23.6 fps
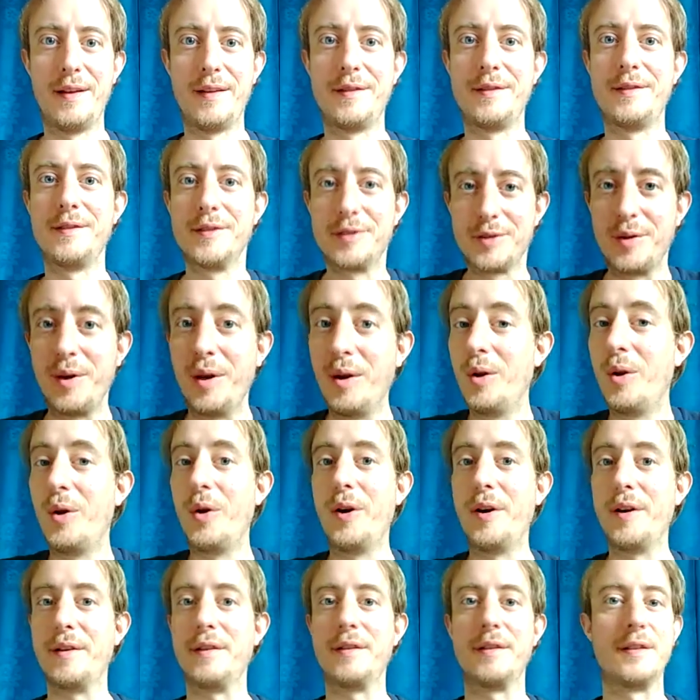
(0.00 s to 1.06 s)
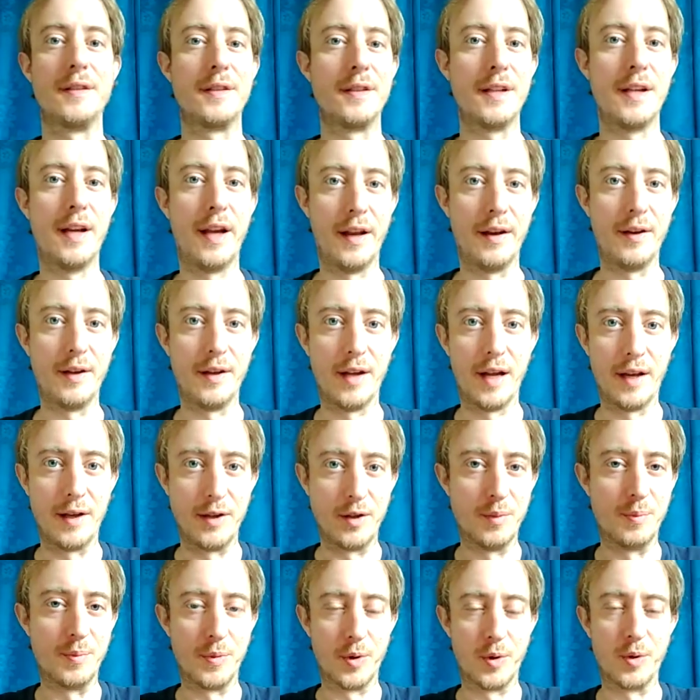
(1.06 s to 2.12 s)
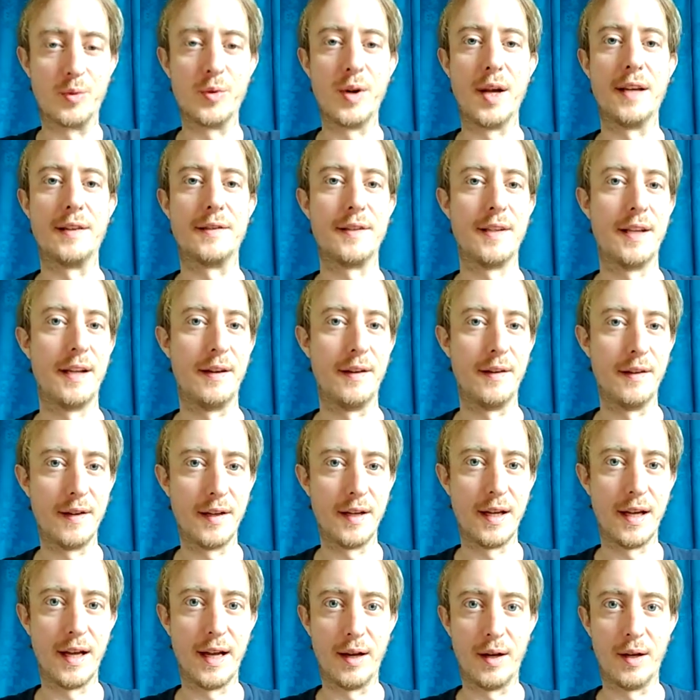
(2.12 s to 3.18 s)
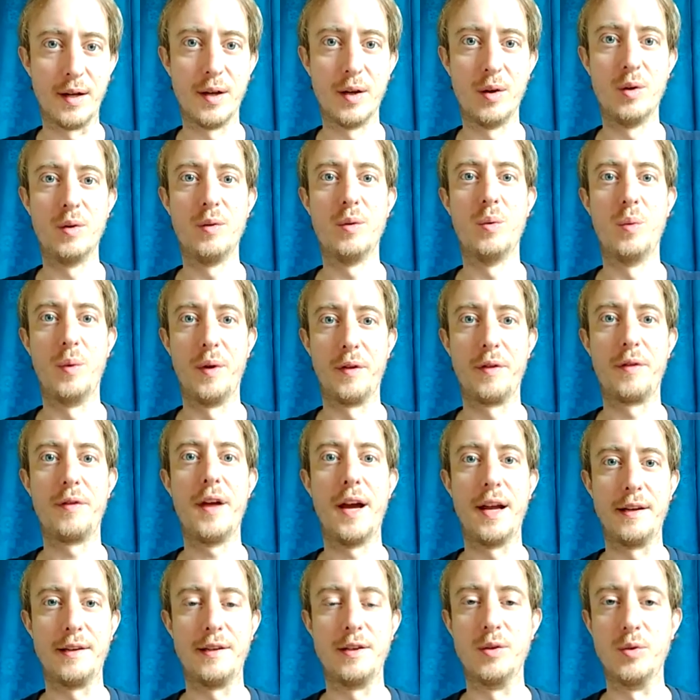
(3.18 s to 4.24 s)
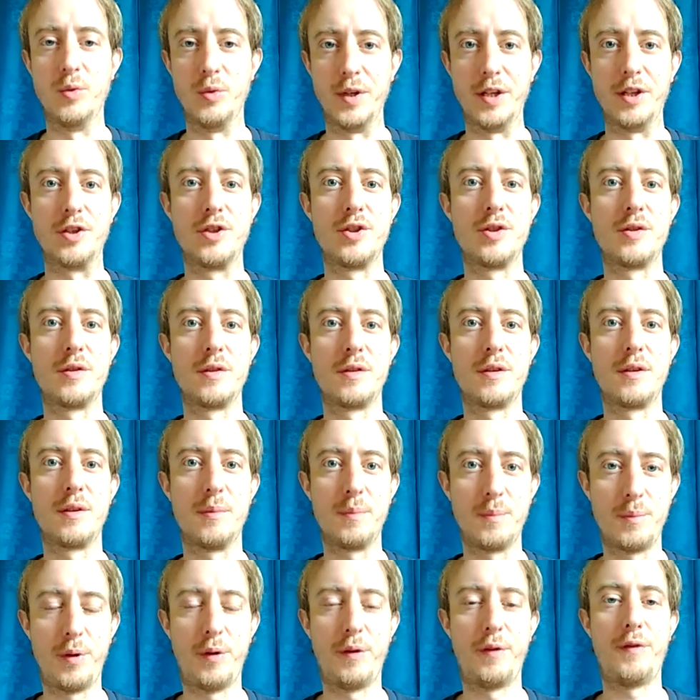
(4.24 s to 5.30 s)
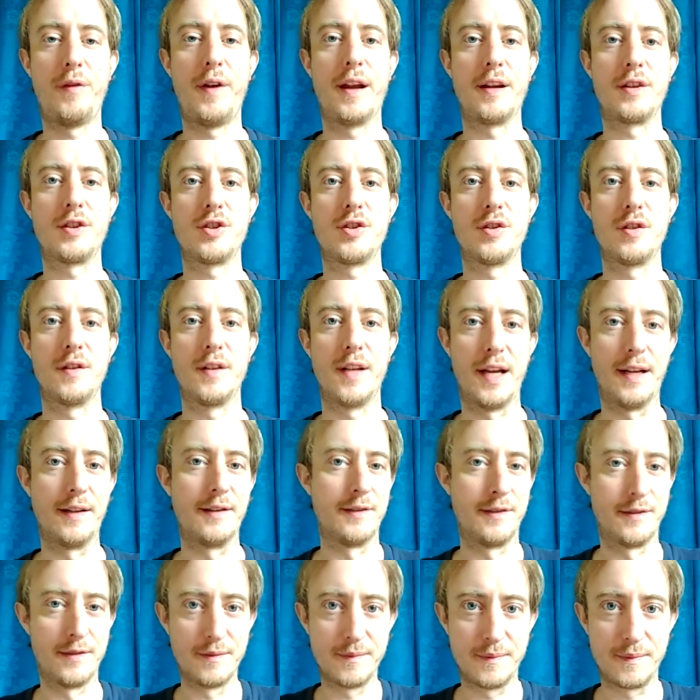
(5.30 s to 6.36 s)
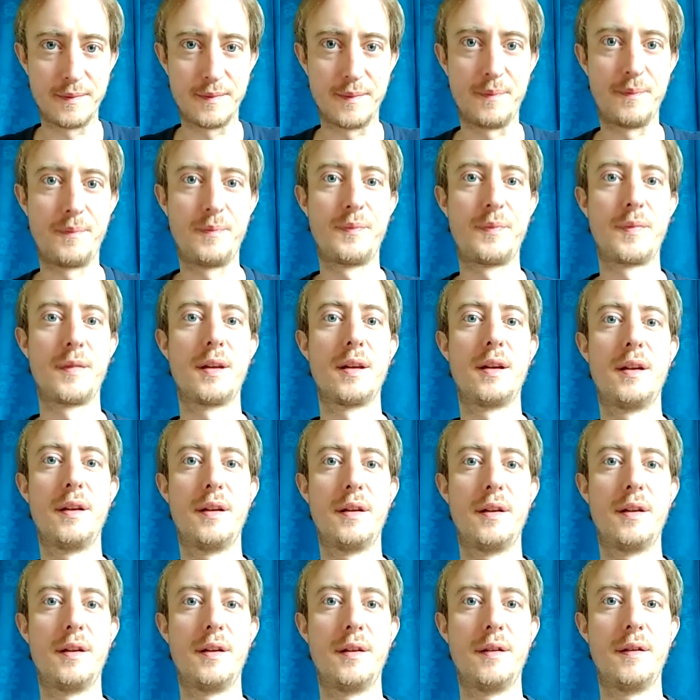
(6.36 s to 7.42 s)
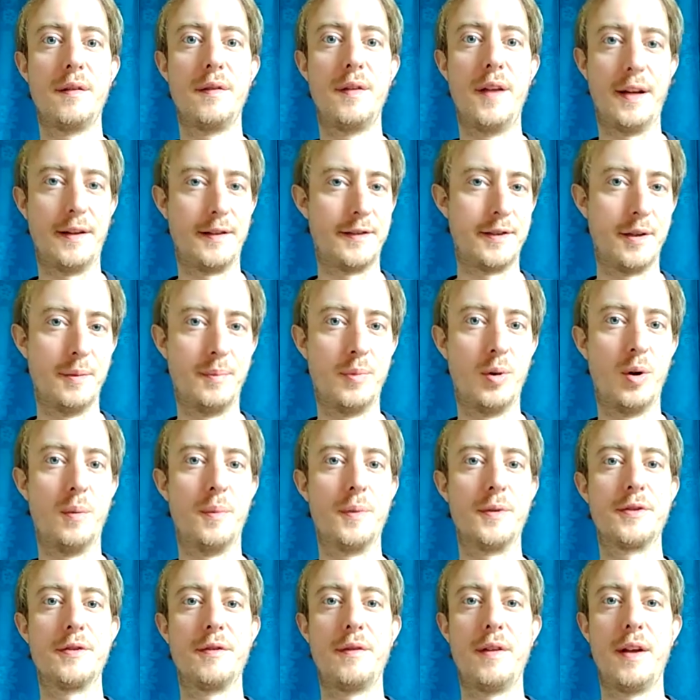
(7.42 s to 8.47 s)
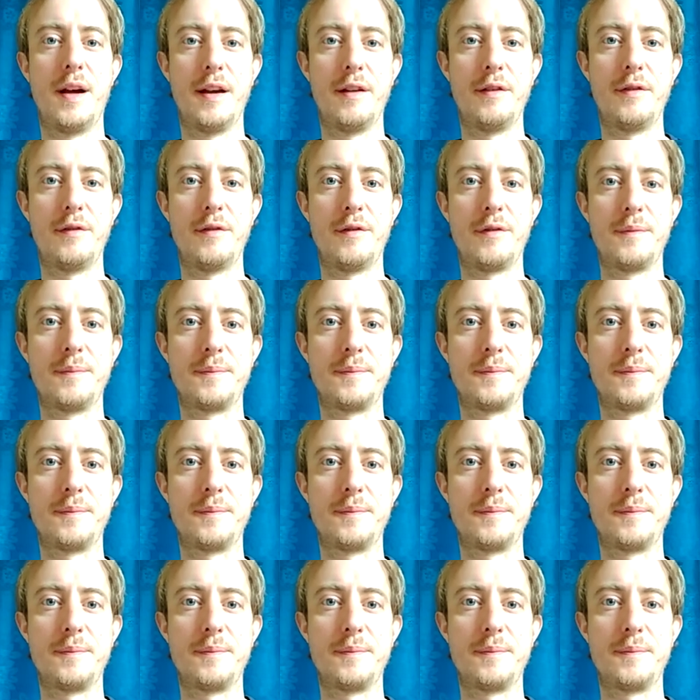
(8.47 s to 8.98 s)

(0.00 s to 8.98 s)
So you learn and you progress, and with that you reach perfection. That's the purpose of life.